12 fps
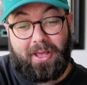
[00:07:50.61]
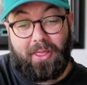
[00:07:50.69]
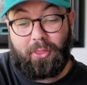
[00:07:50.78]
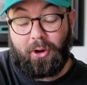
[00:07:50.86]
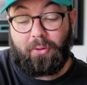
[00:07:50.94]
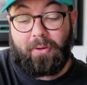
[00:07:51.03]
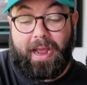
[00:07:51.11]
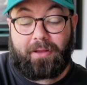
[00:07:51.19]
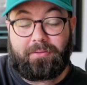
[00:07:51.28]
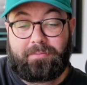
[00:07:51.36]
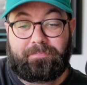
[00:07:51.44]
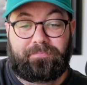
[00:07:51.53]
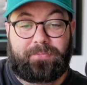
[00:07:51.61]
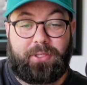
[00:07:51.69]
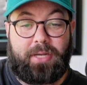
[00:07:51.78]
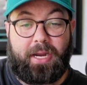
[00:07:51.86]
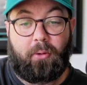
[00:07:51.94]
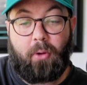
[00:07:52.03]
Third round, you
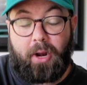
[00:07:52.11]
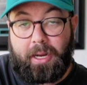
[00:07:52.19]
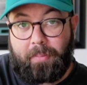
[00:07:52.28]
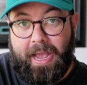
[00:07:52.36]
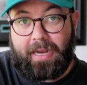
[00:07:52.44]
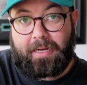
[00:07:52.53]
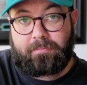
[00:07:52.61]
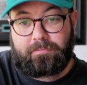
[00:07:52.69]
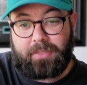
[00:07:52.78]
take a running back